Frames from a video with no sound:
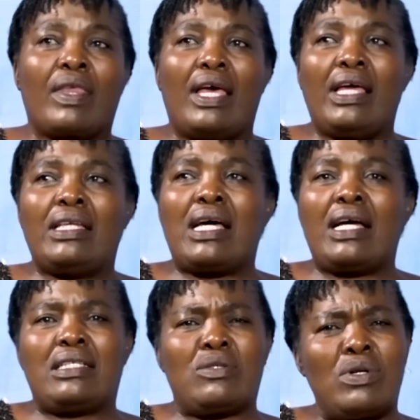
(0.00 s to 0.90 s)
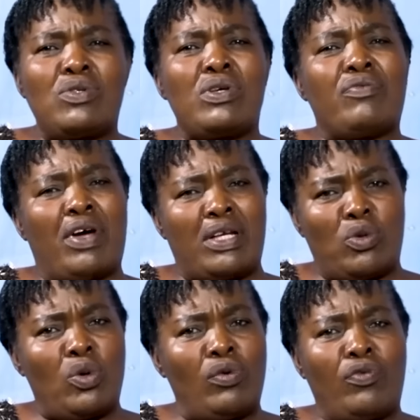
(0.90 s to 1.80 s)
And I just want to invite
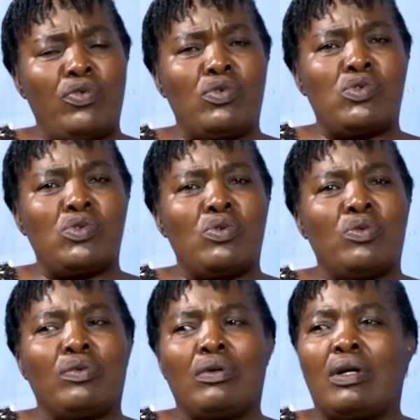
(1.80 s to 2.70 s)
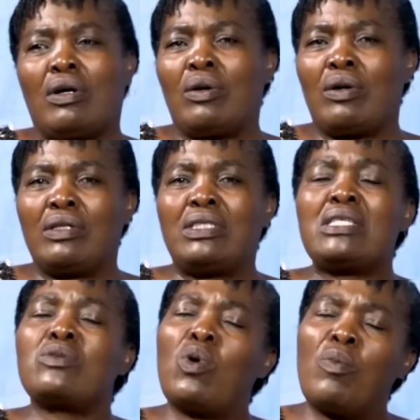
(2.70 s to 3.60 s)
all of you to
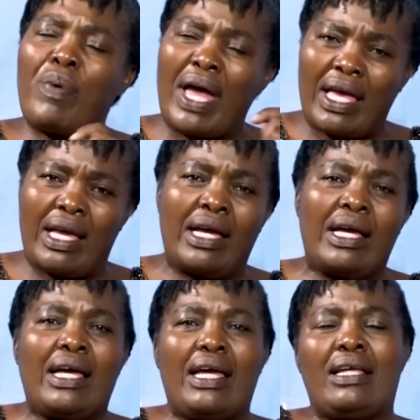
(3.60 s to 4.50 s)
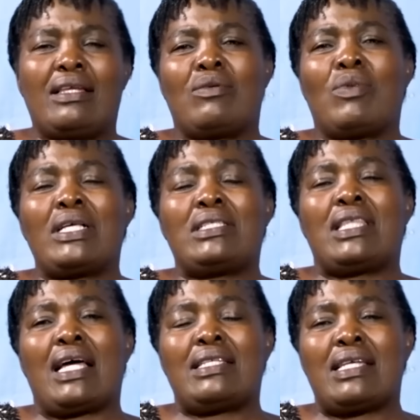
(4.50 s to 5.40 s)
just go back and watch
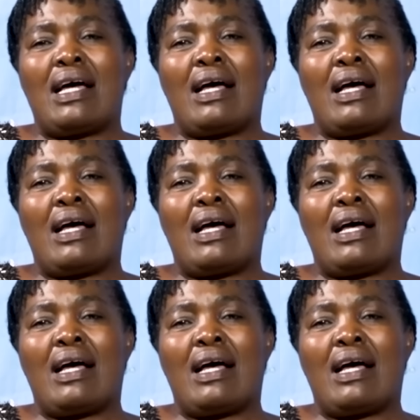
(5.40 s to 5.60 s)
that